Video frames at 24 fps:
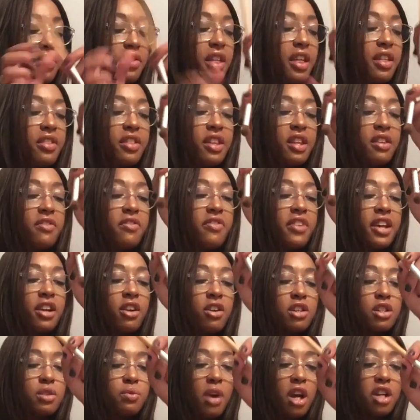than the
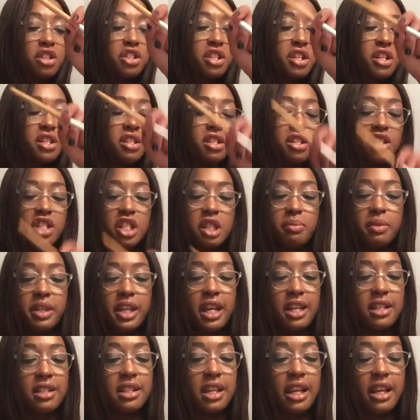finger swatches, just
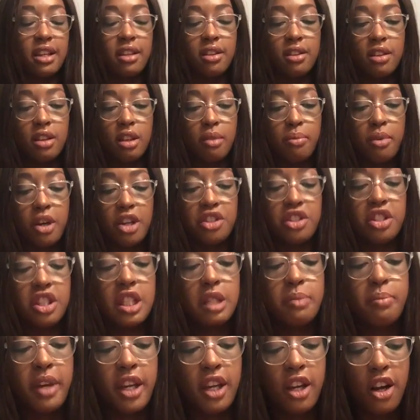because like the brush is
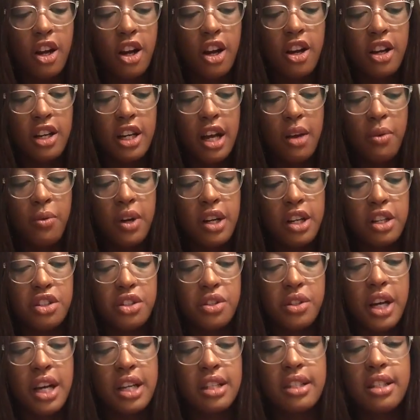bigger and I wanted
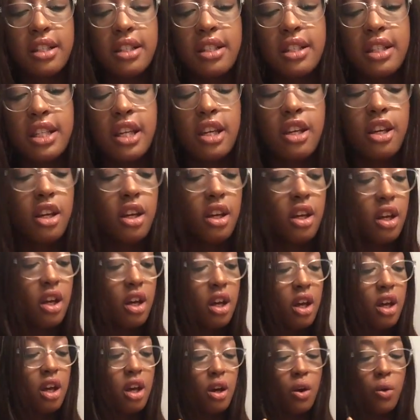you guys to see
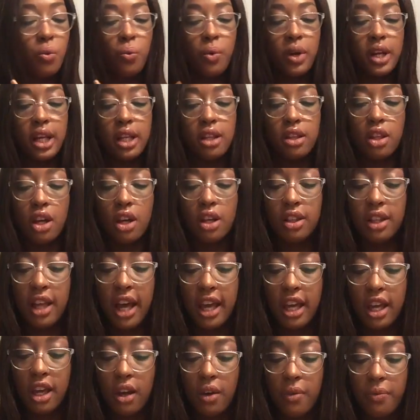what it looked
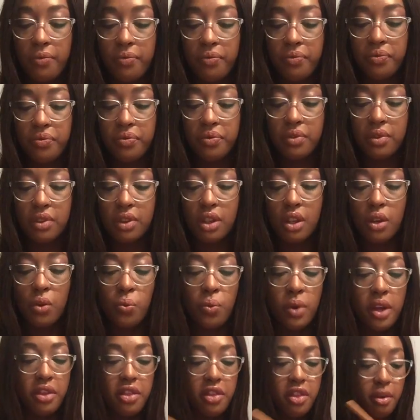like
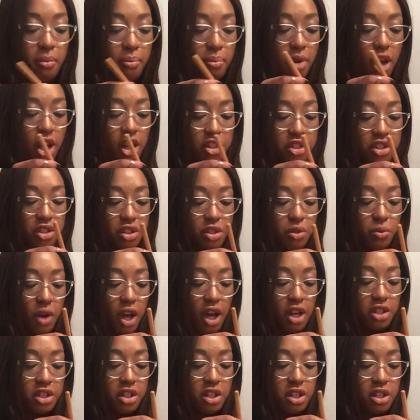with the brush
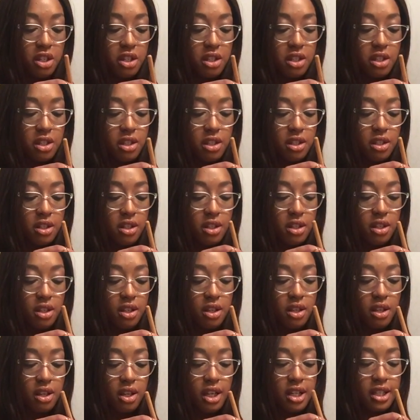swatches,
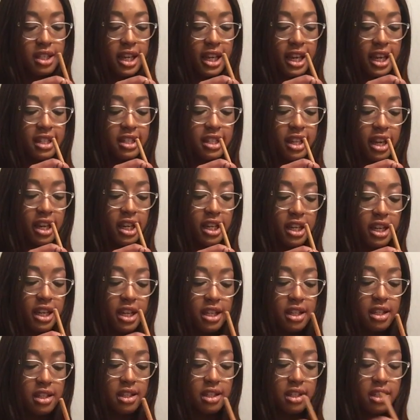because like I said, it
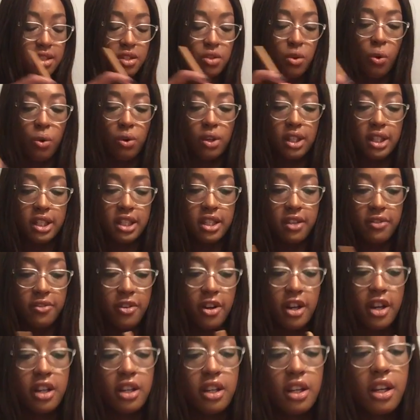is totally
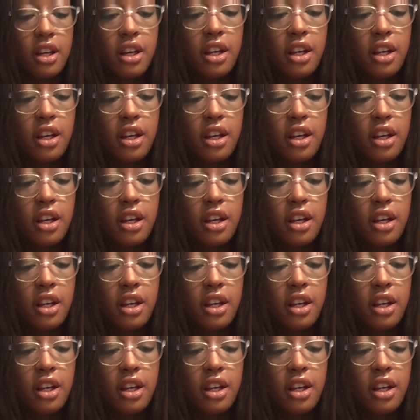different.